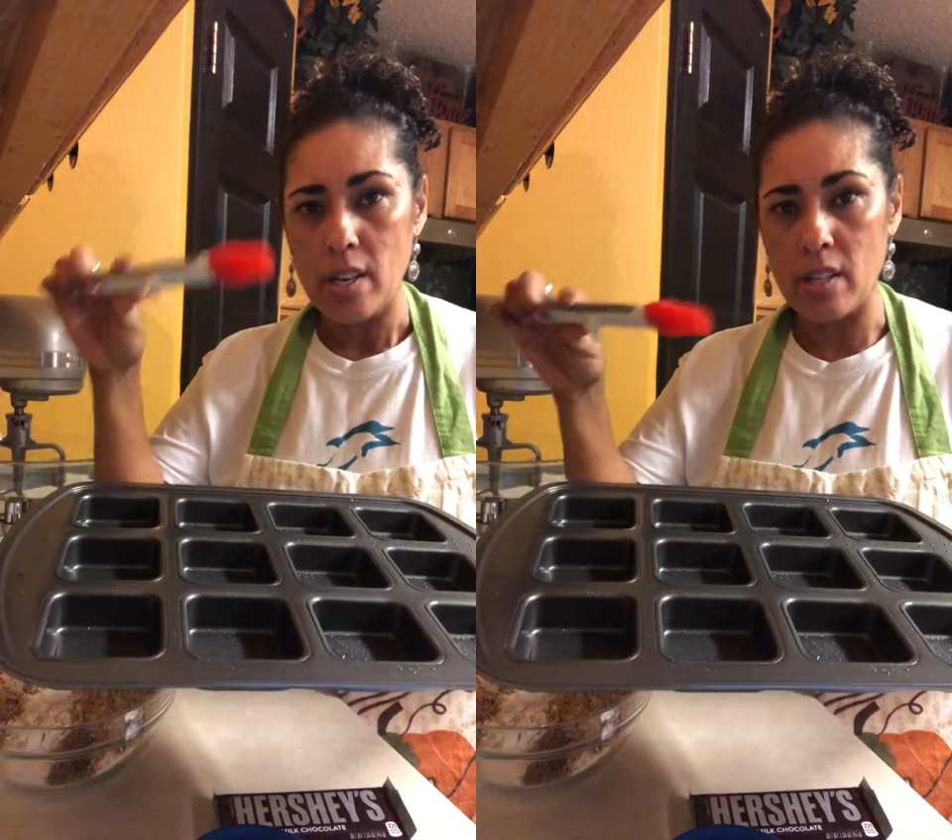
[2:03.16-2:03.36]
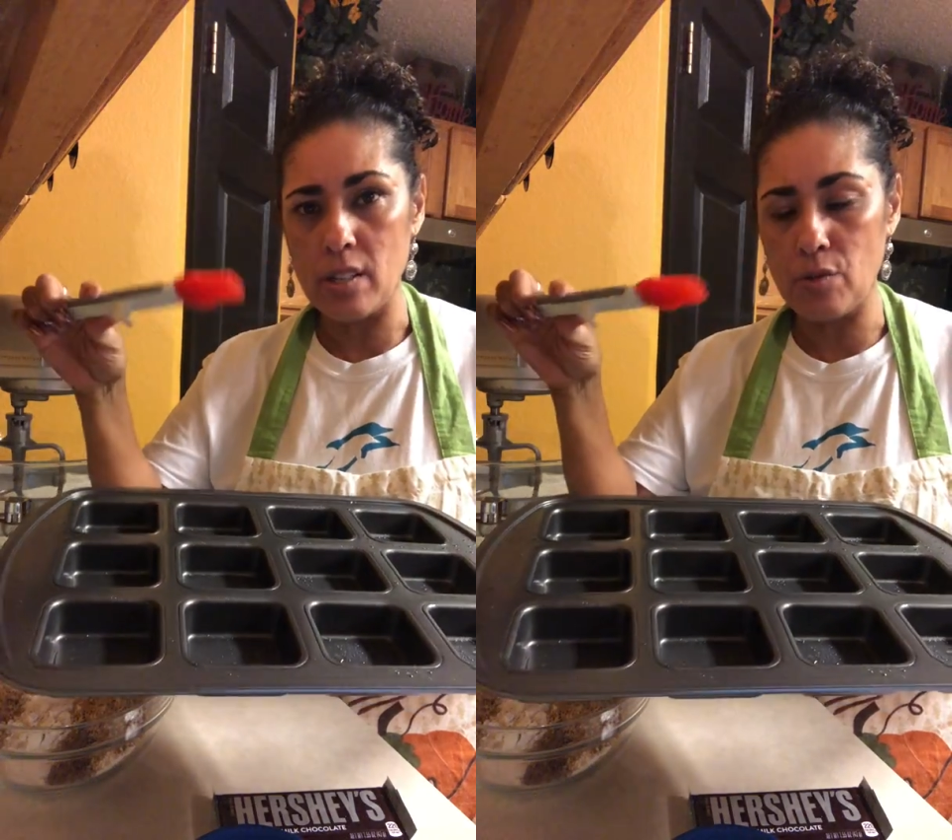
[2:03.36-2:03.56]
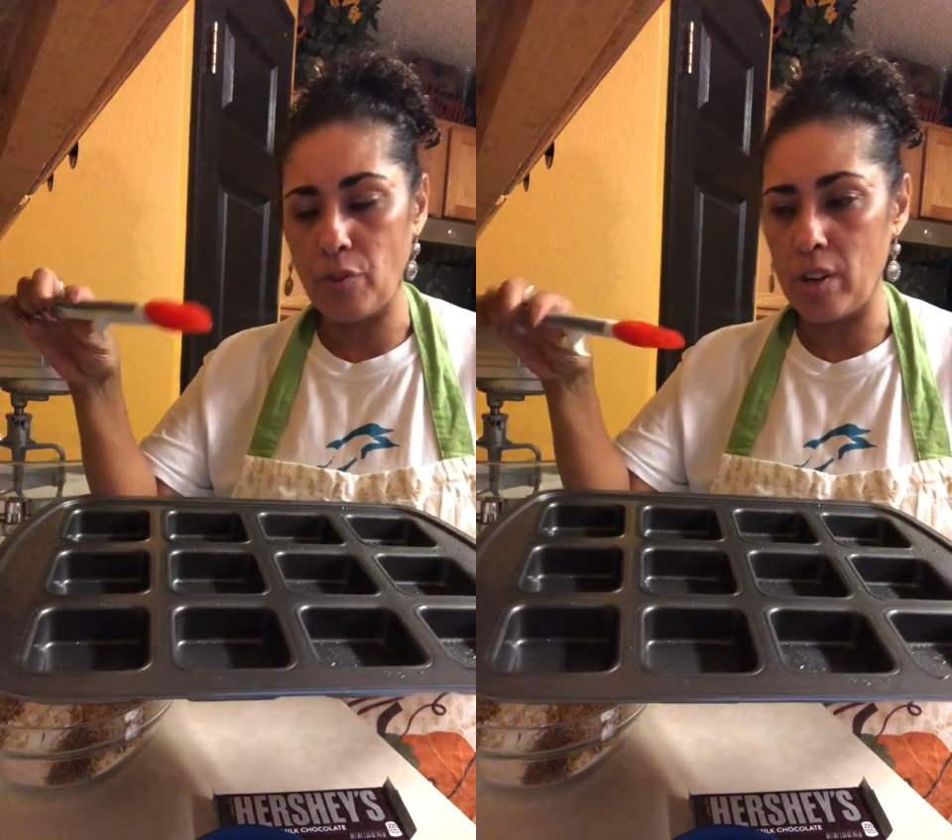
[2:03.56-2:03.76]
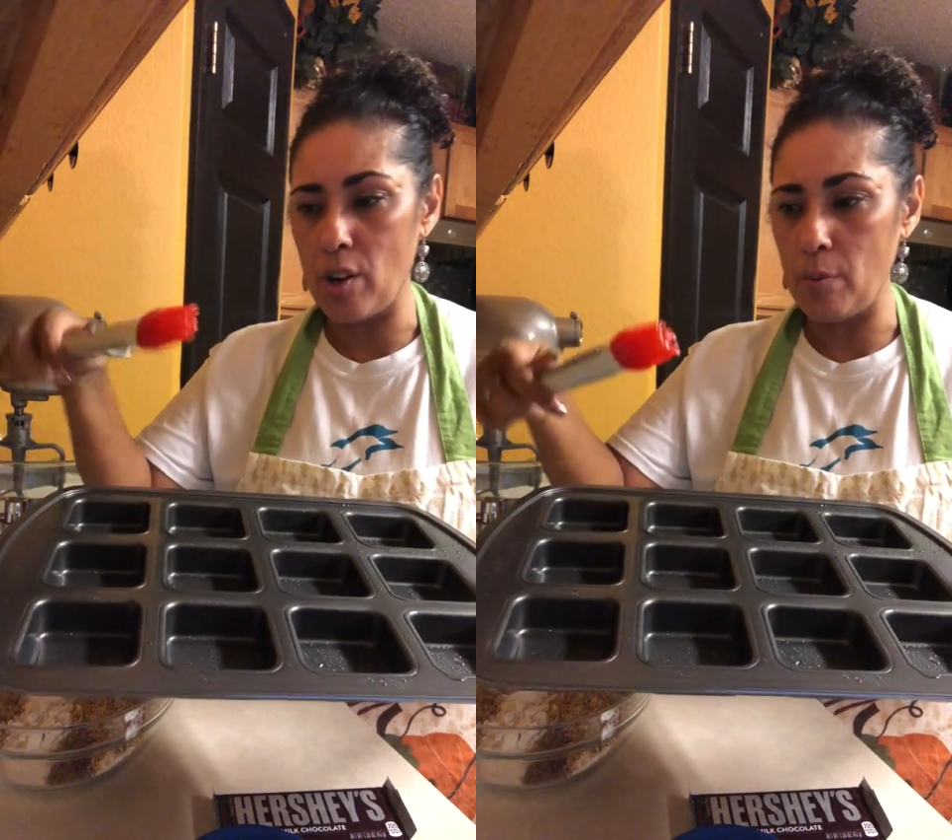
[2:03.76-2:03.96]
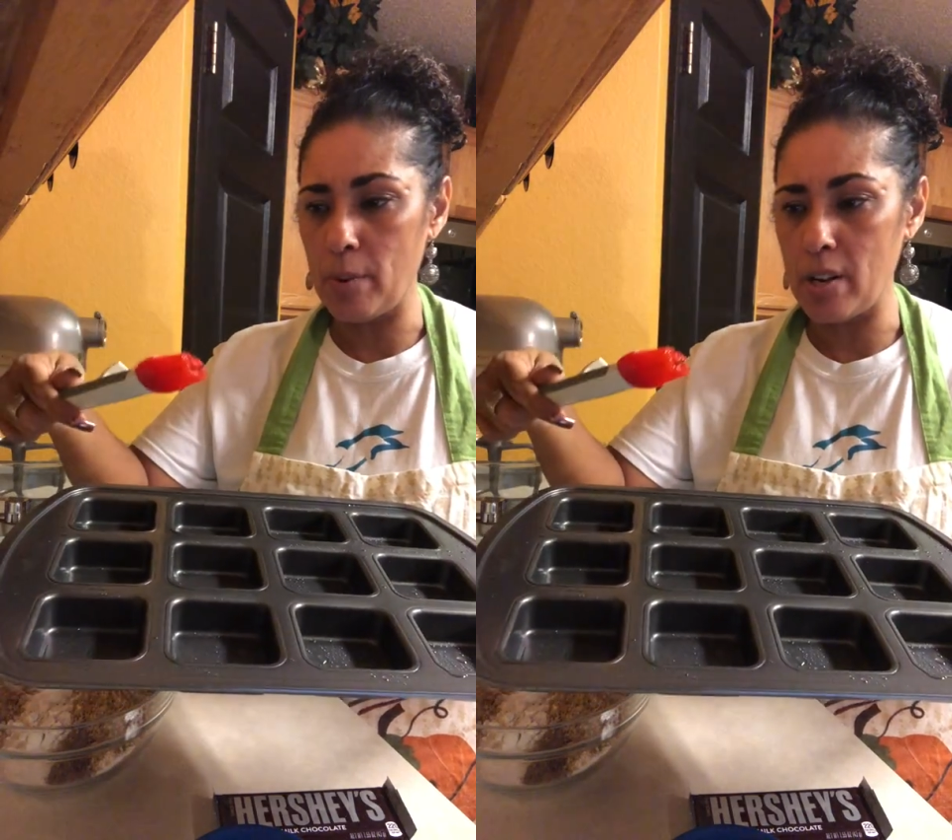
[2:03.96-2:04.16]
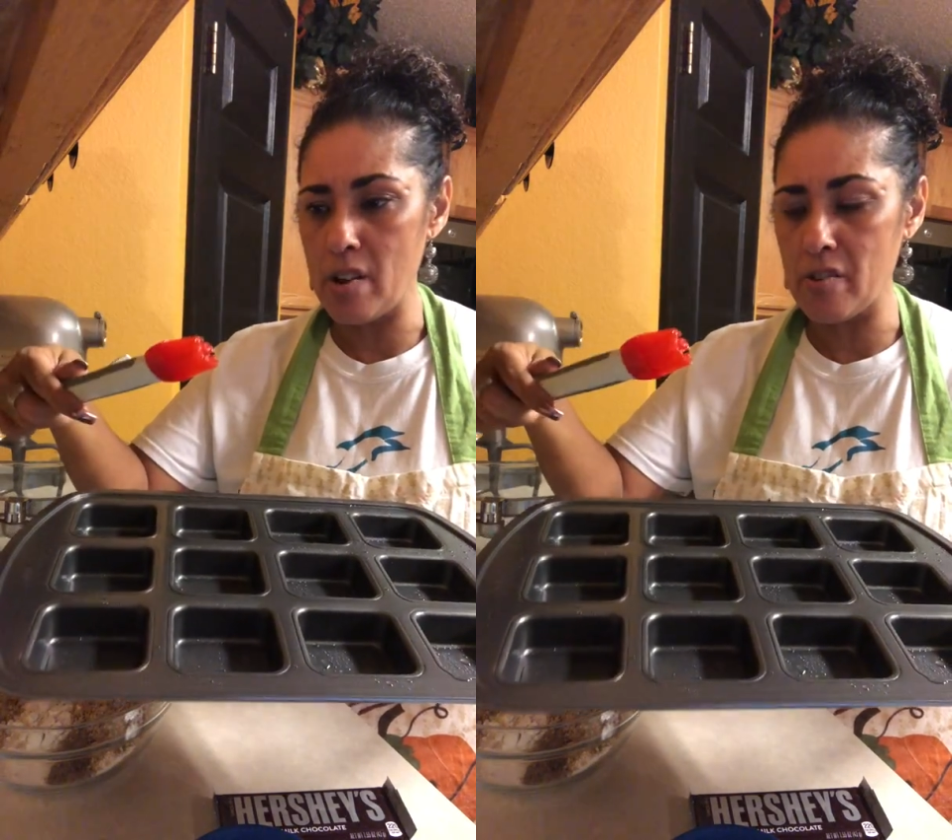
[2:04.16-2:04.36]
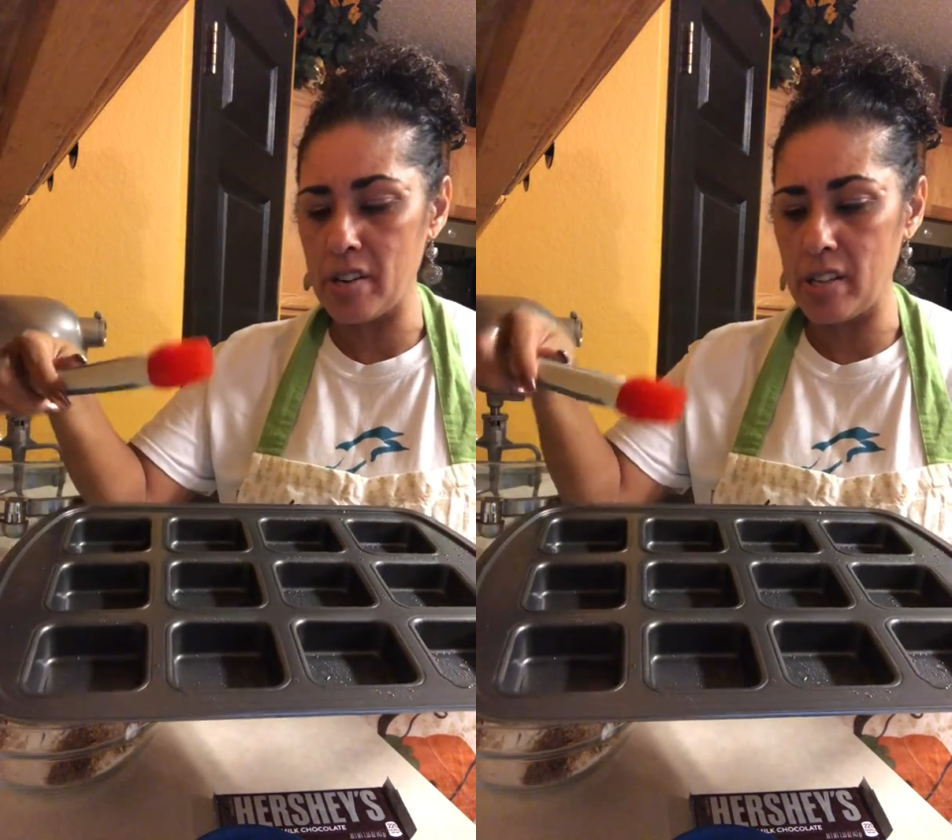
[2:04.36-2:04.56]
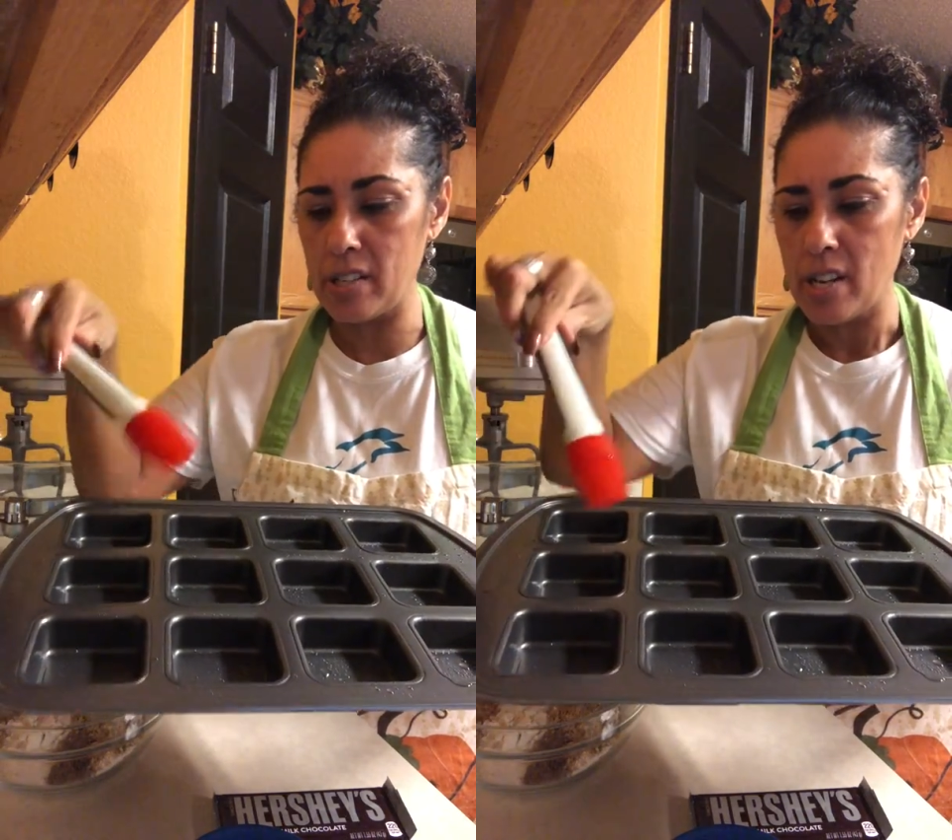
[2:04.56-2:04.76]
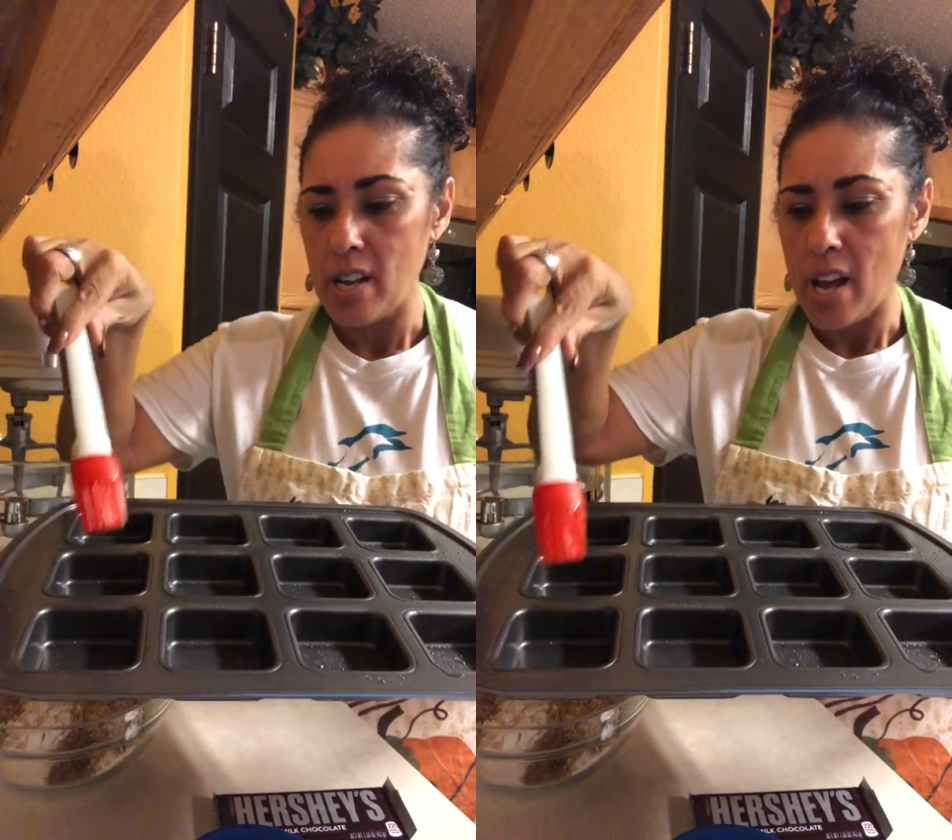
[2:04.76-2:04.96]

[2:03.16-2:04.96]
in this video, but here it is.